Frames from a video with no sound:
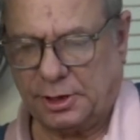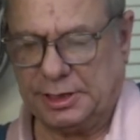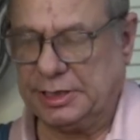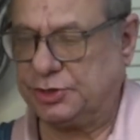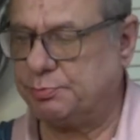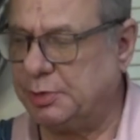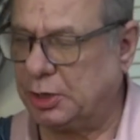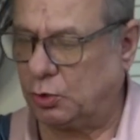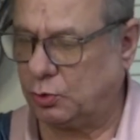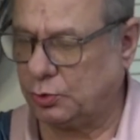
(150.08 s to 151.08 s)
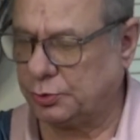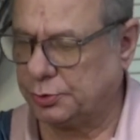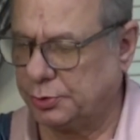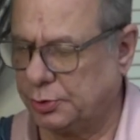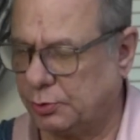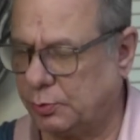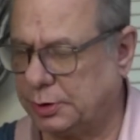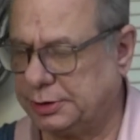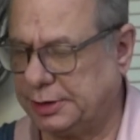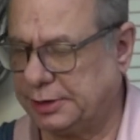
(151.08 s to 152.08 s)
Each meal,
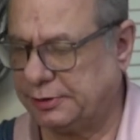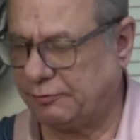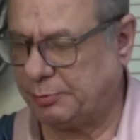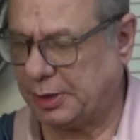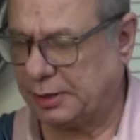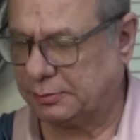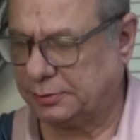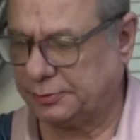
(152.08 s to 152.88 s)
1/10 of a pound.